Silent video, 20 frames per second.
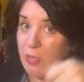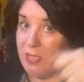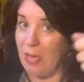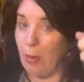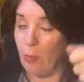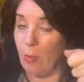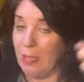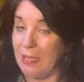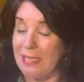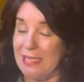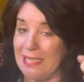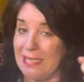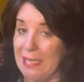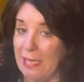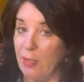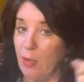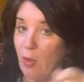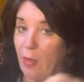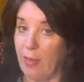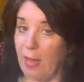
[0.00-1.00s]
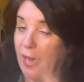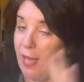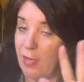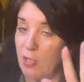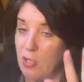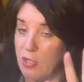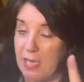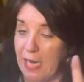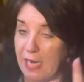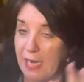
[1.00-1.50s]
They were at least sitting on them. I
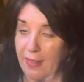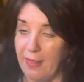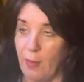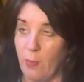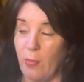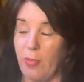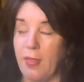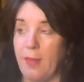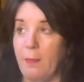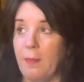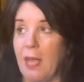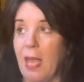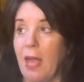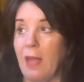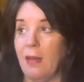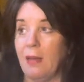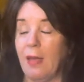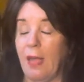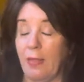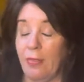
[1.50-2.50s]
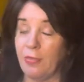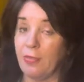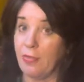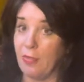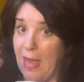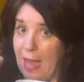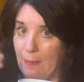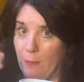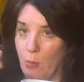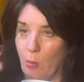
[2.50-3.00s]
hadn't done anything with them yet at
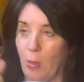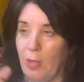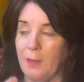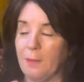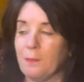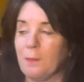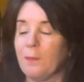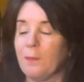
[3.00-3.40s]
that point.